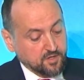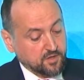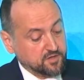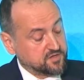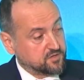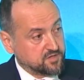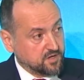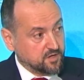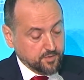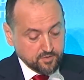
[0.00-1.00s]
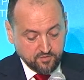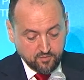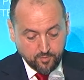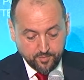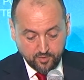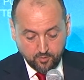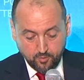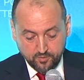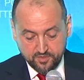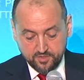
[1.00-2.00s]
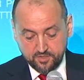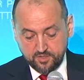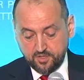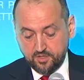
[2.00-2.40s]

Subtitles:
the Sustainable Development Goals